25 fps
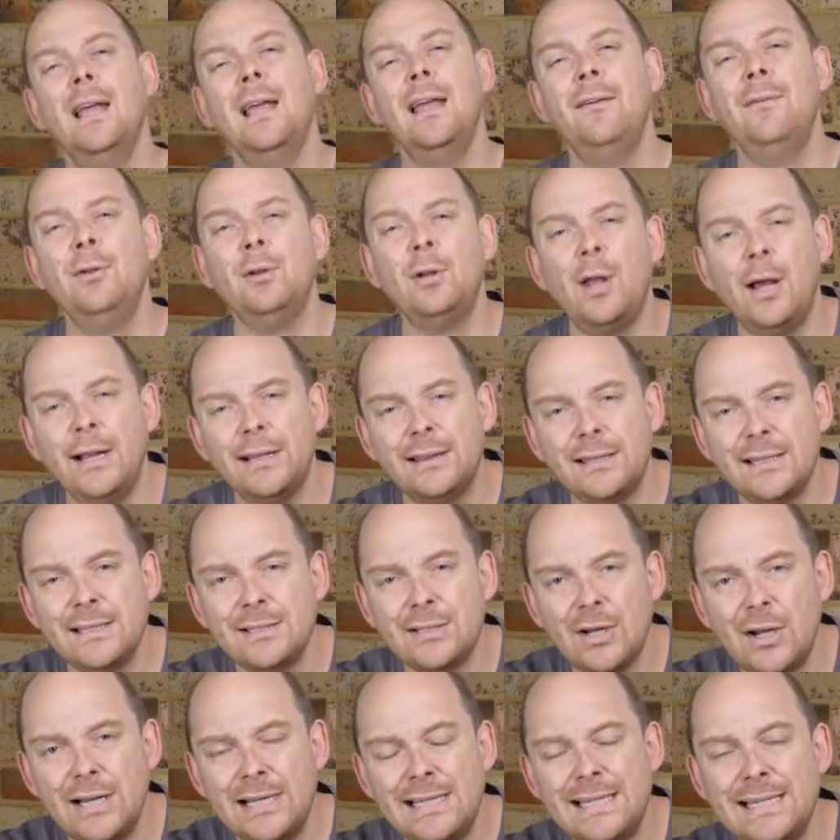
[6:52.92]
If you like these
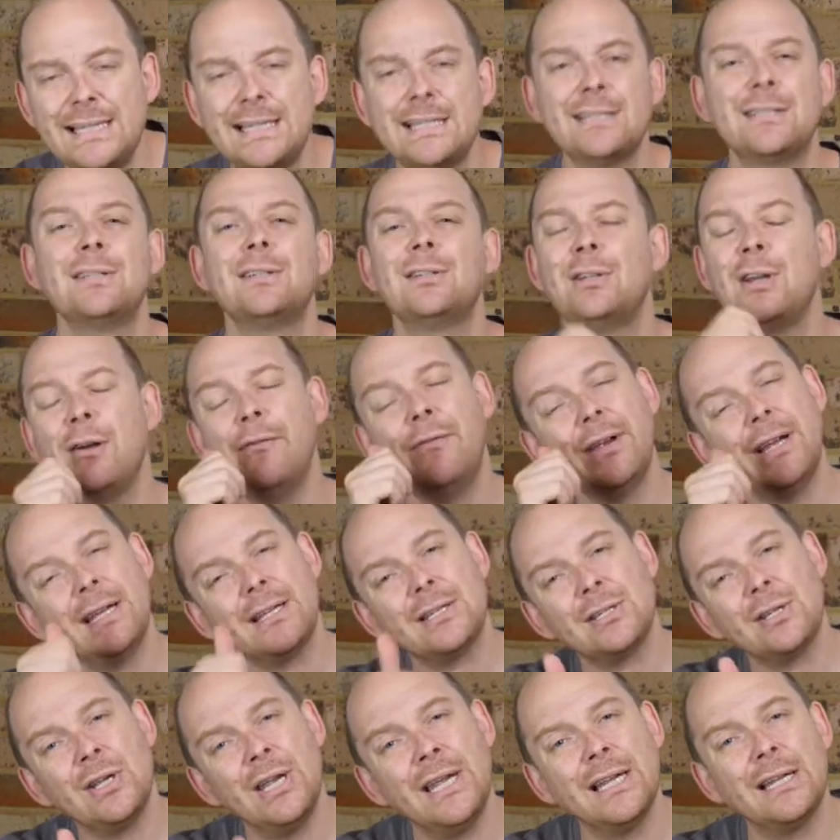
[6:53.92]
ideas, don't forget
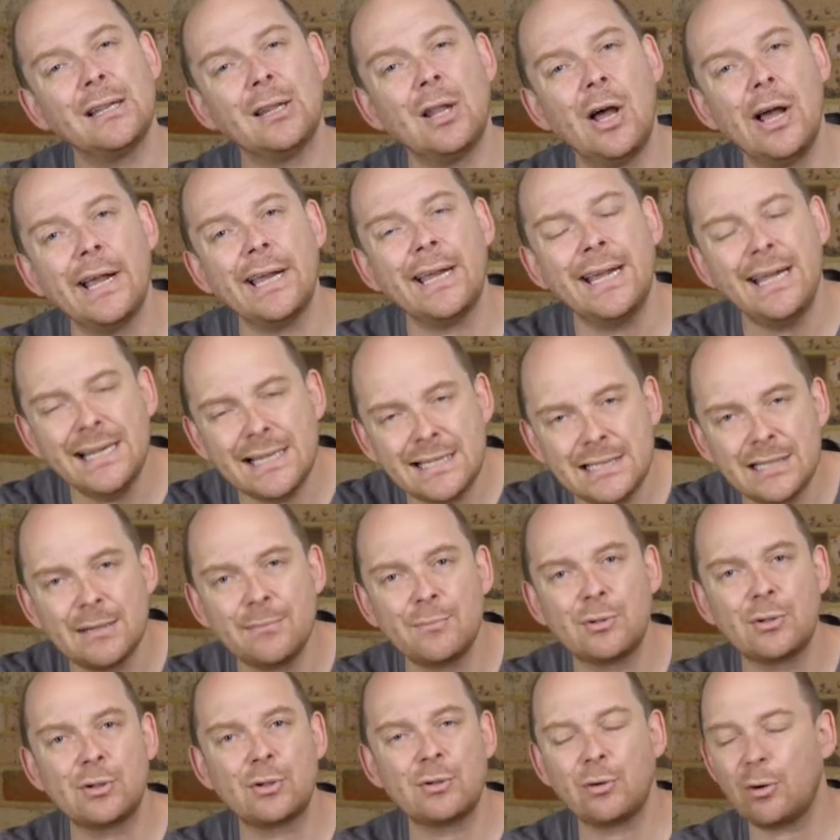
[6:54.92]
to hit like, hit
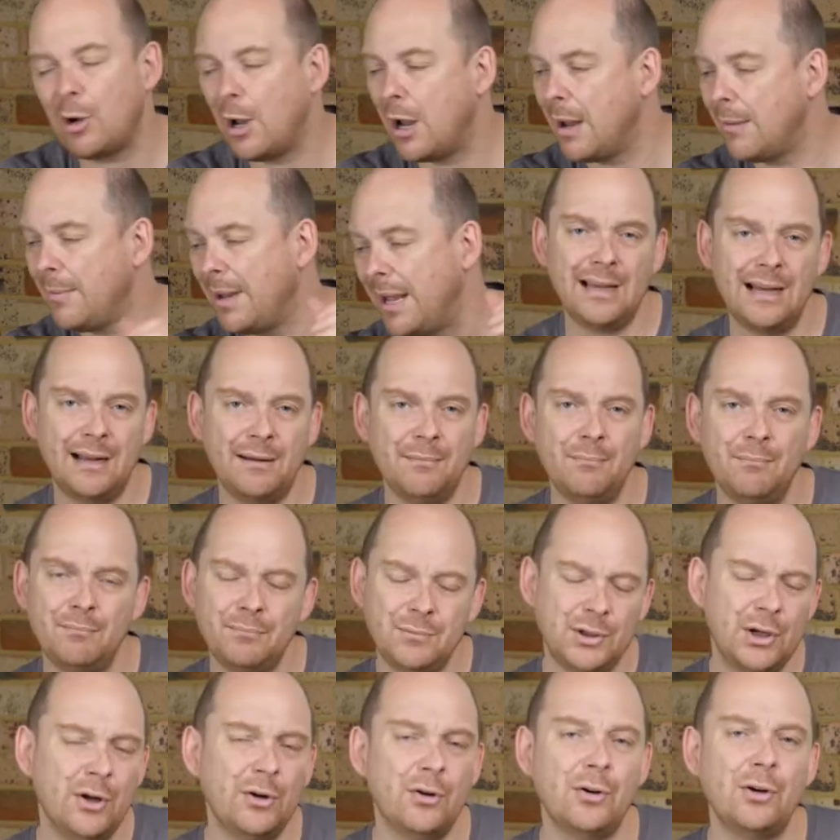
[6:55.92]
subscribe, and
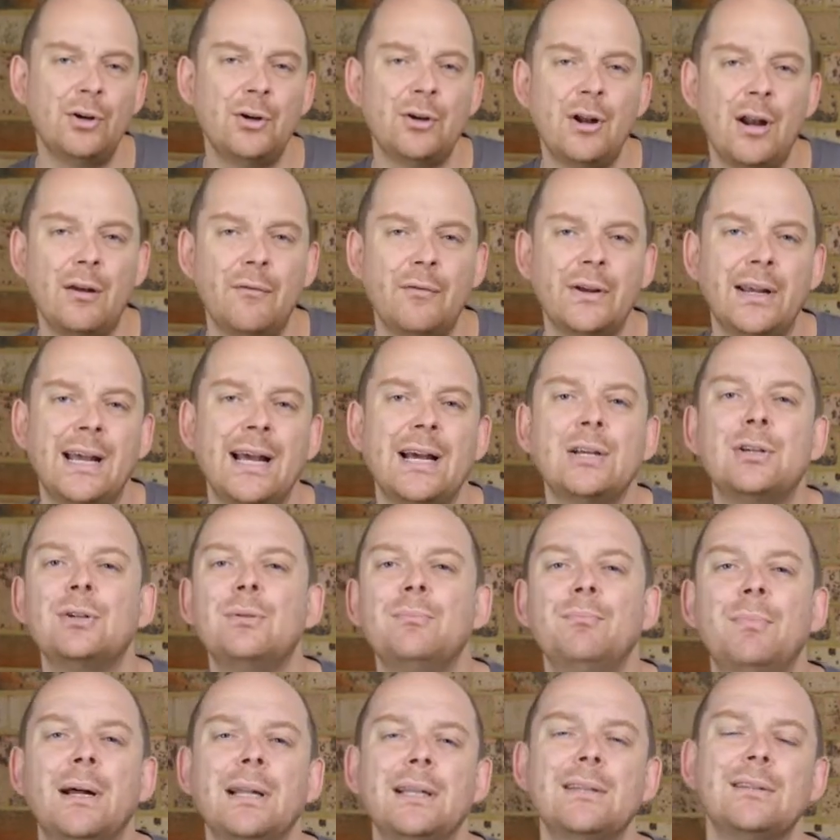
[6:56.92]
turn on your
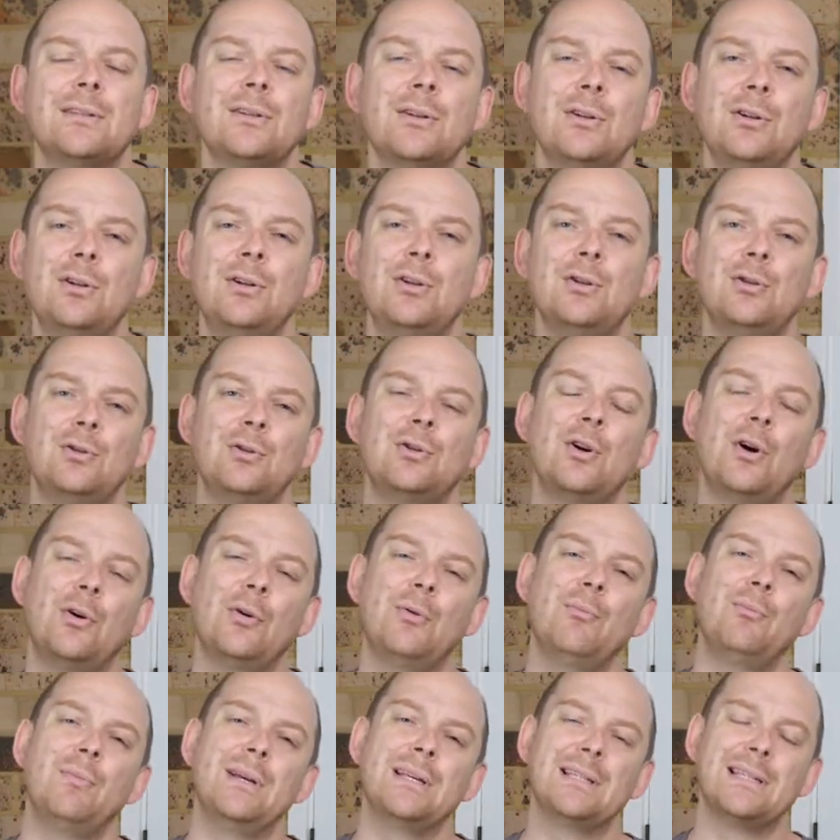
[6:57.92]
notification button so that you
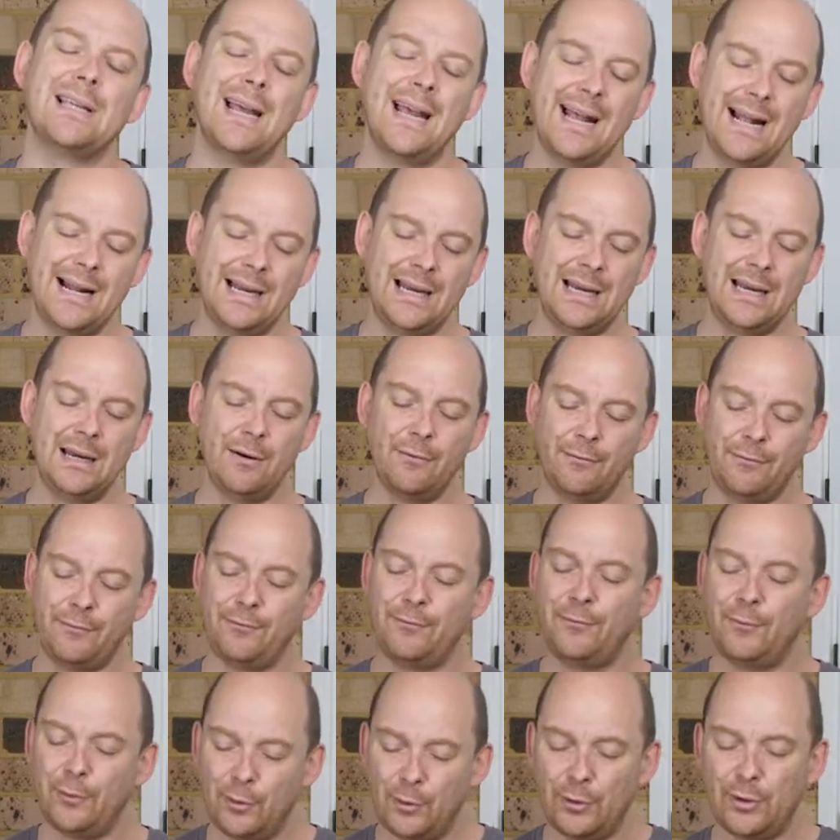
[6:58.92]
don't miss any
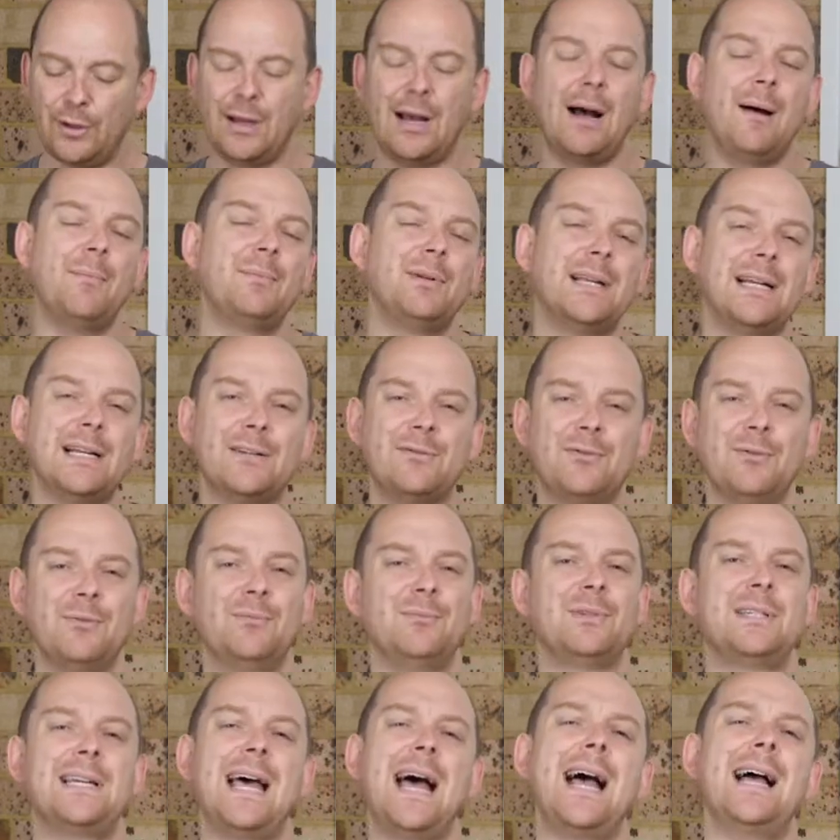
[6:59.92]
further updates
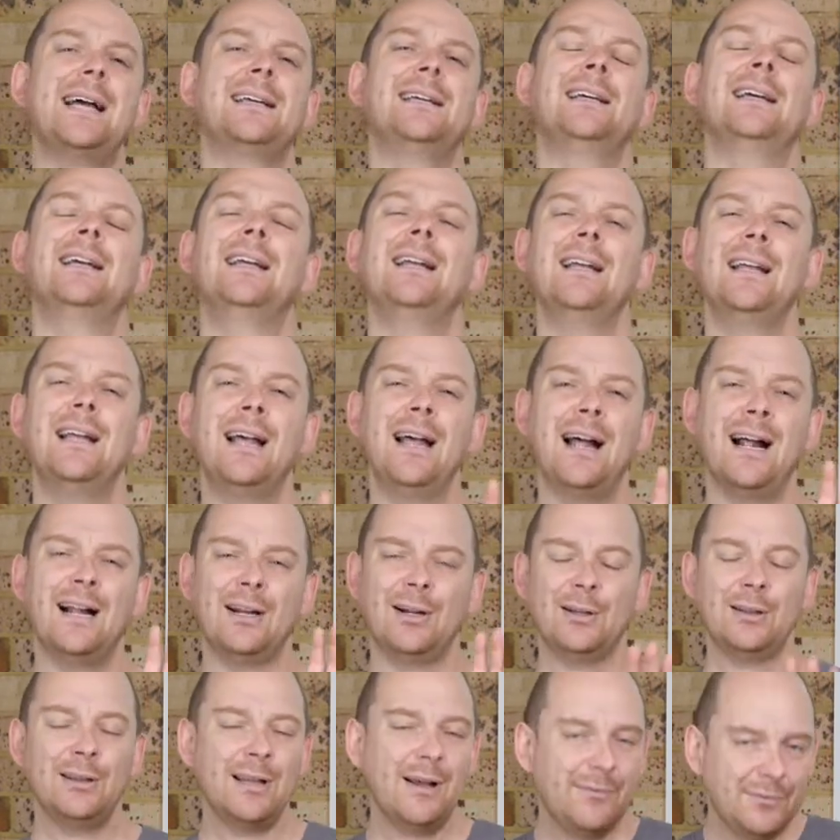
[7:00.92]
from TAC. And
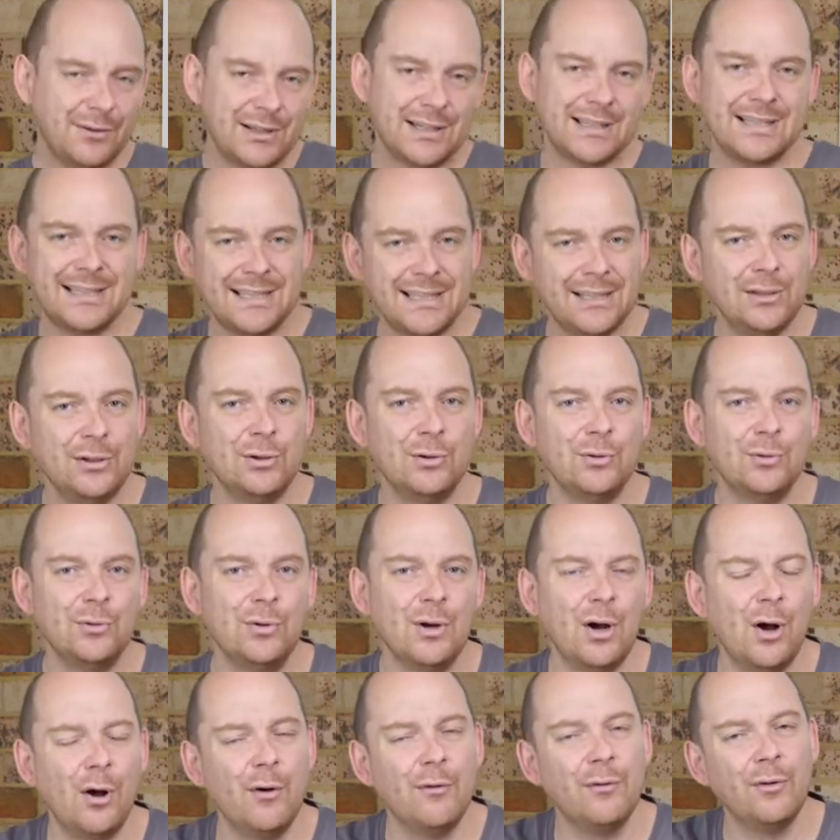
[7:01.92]
I'd love to see you
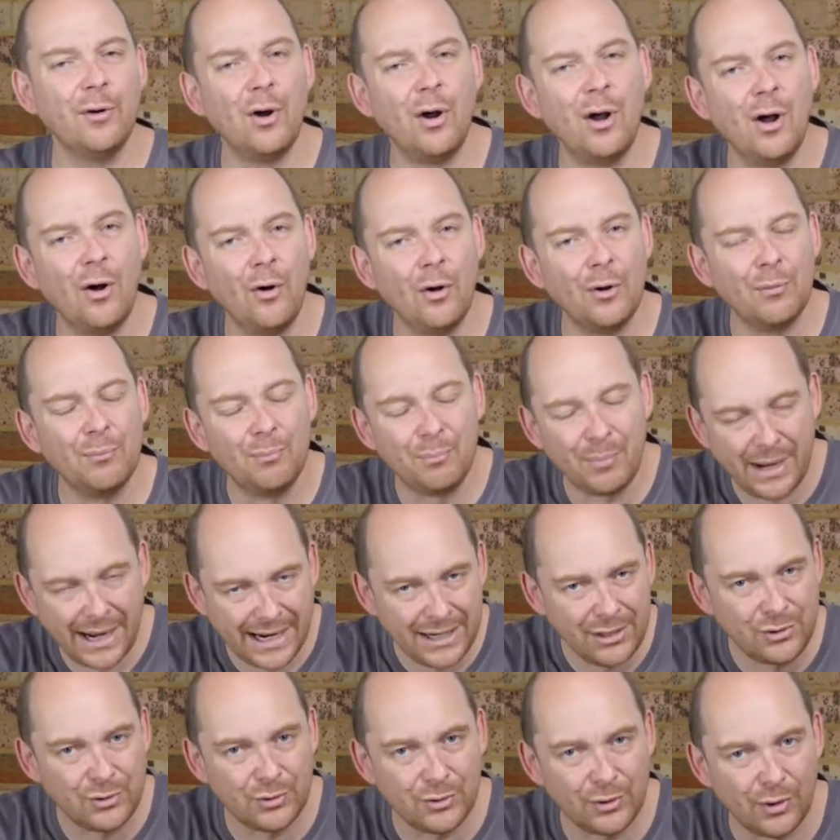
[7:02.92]
over on
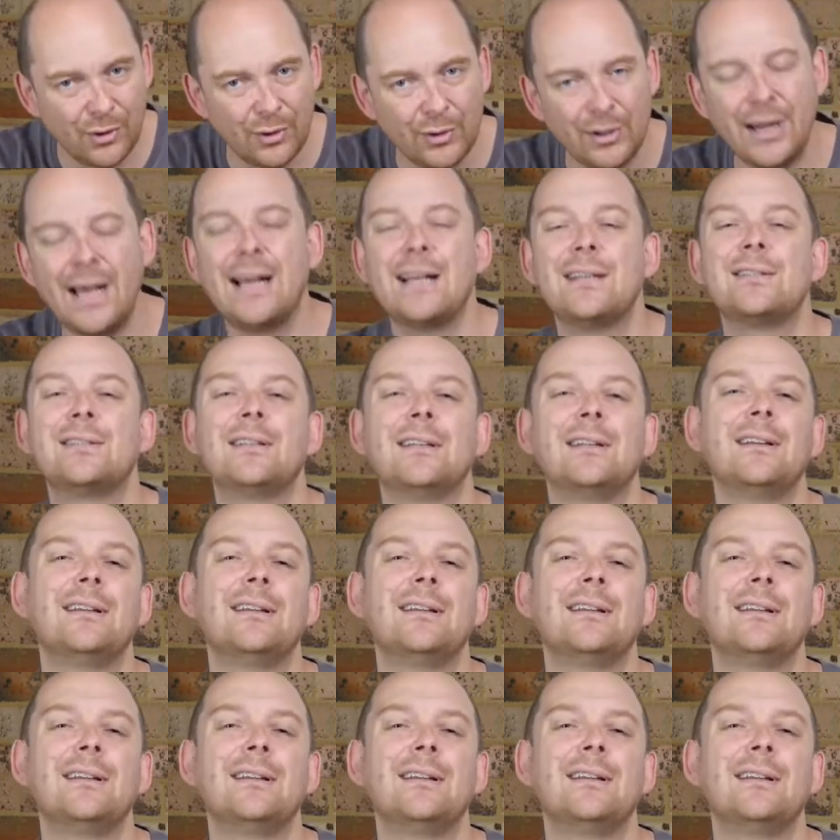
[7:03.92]
Patreon as the